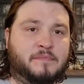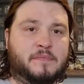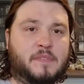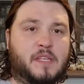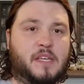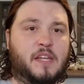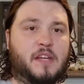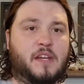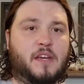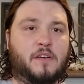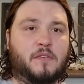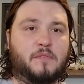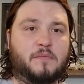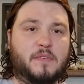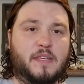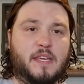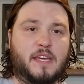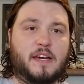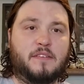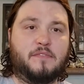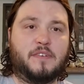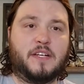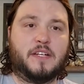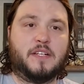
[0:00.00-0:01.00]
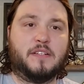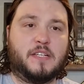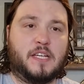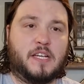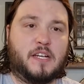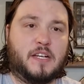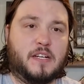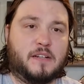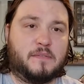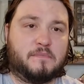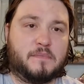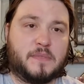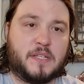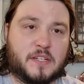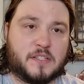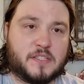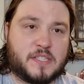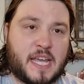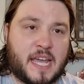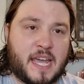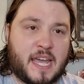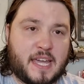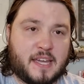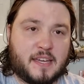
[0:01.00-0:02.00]
You have your
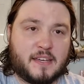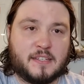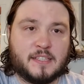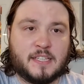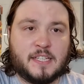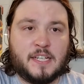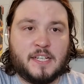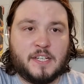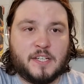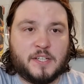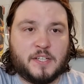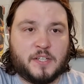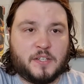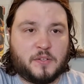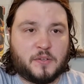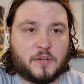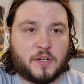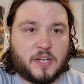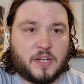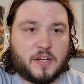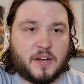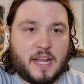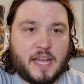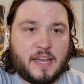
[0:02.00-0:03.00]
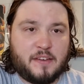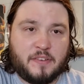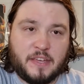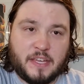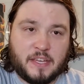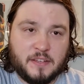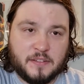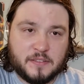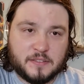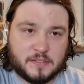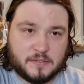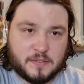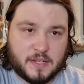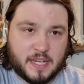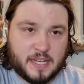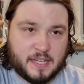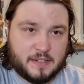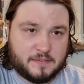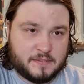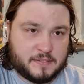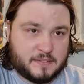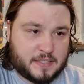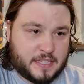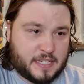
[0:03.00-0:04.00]
tank or your heavy,
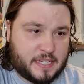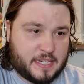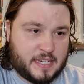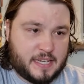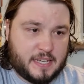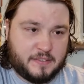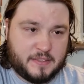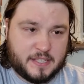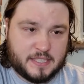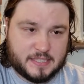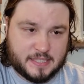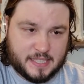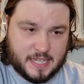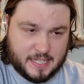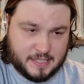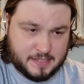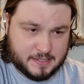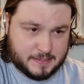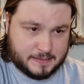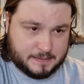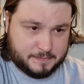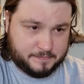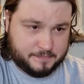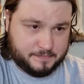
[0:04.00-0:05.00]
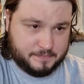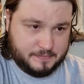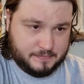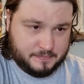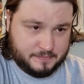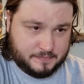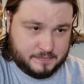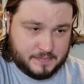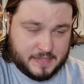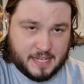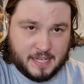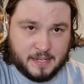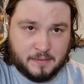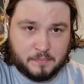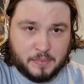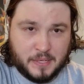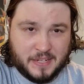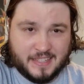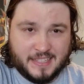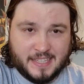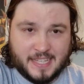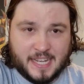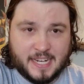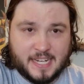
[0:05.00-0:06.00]
right? Like in this case, Emperor
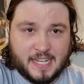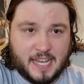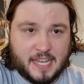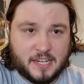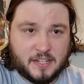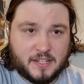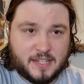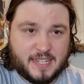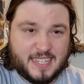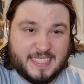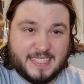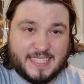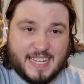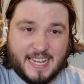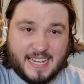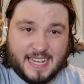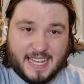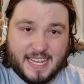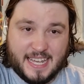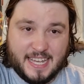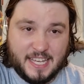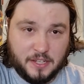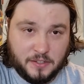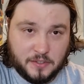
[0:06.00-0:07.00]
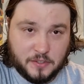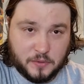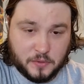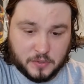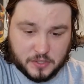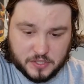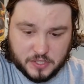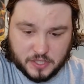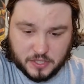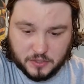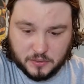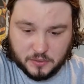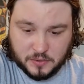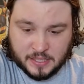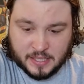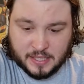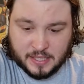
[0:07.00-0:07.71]
Gladiator can take a hit or two.